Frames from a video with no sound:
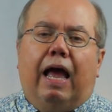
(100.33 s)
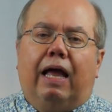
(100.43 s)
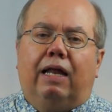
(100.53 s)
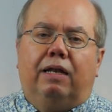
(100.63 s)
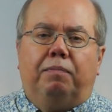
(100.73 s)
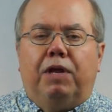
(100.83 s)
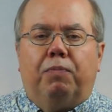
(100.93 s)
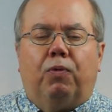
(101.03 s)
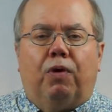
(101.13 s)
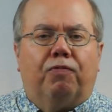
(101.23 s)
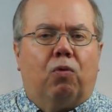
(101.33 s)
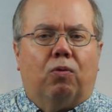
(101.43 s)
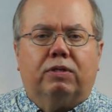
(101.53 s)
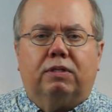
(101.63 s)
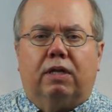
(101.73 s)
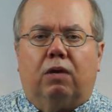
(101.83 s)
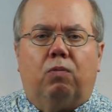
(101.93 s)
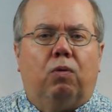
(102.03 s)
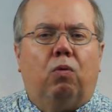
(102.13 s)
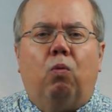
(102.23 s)
And people, of course,
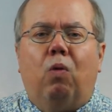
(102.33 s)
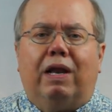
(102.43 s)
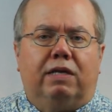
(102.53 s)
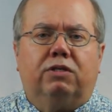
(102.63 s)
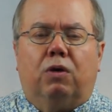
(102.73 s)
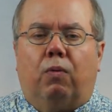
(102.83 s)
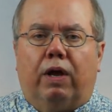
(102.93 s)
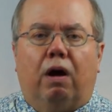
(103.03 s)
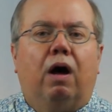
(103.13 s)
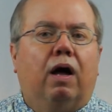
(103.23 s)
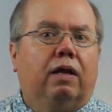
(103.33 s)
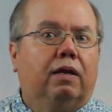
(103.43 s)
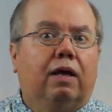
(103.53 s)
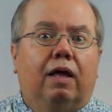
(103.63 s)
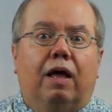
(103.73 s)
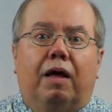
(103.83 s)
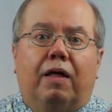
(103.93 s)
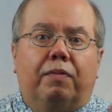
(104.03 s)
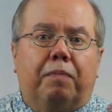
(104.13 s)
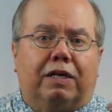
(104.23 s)
think, well, what is going on?
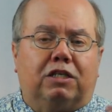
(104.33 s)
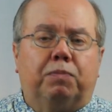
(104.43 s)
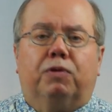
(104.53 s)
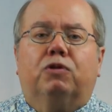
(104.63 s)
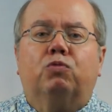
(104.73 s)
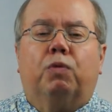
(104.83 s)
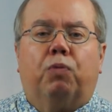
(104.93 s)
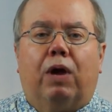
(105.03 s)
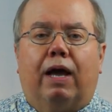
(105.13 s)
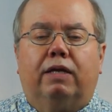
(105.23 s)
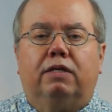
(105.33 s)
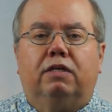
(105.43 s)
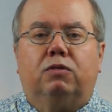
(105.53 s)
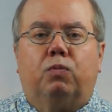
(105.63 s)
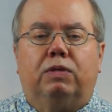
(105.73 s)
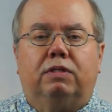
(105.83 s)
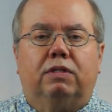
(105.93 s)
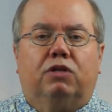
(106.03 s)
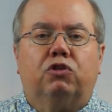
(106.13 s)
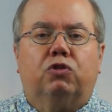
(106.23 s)
My spiritual practice was
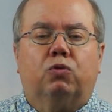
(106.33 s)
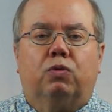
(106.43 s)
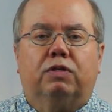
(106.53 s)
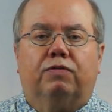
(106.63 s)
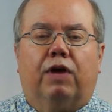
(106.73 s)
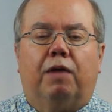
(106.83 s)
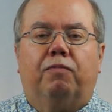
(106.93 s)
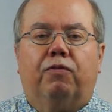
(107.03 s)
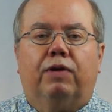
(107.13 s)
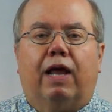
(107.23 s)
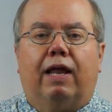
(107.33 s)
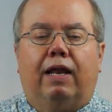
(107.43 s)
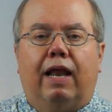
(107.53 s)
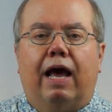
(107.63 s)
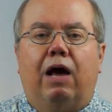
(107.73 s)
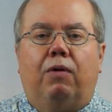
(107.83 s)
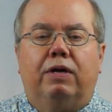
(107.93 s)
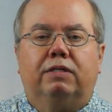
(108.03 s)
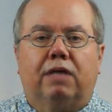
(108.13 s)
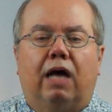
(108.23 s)
such a source of comfort, and now
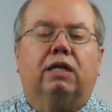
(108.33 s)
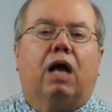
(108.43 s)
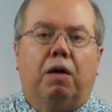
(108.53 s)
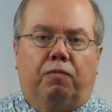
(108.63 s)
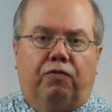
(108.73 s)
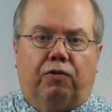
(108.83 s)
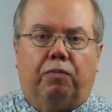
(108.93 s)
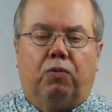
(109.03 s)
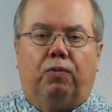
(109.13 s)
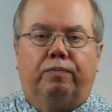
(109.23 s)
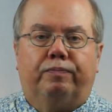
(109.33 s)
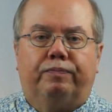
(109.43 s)
it's uncomfortable.